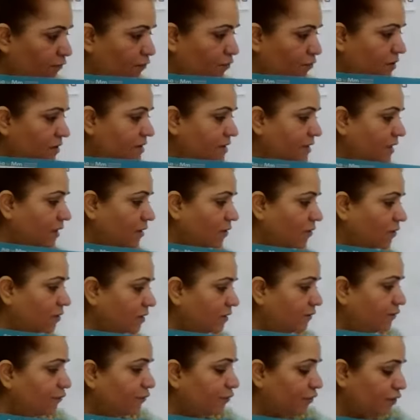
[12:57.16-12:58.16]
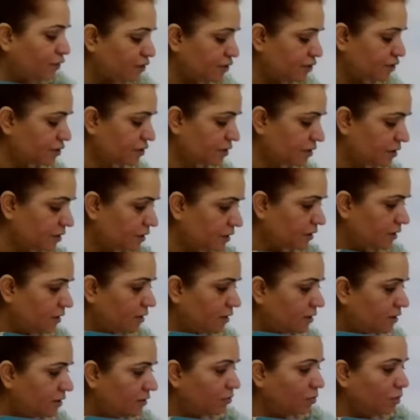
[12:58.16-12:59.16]
focusing on the first
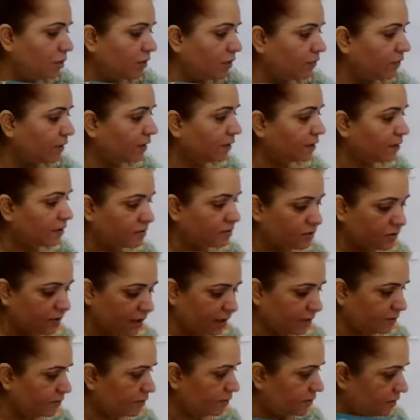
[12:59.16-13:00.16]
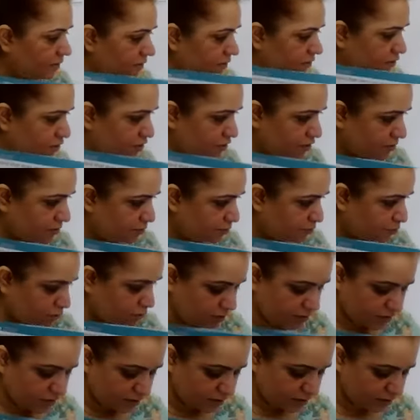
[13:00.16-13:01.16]
one right now, so I just
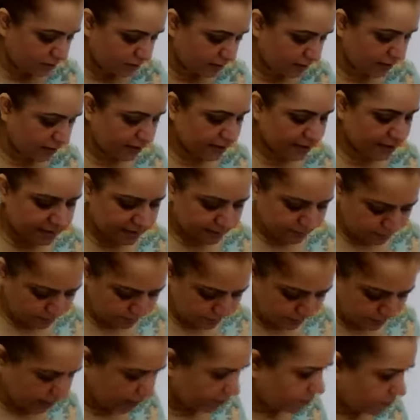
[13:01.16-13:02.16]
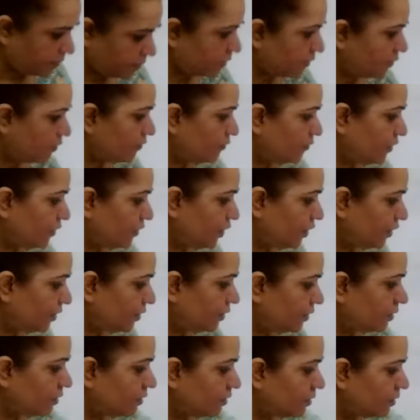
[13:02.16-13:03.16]
put some paper over
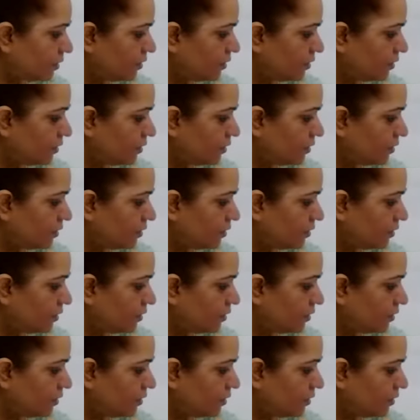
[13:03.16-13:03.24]
here.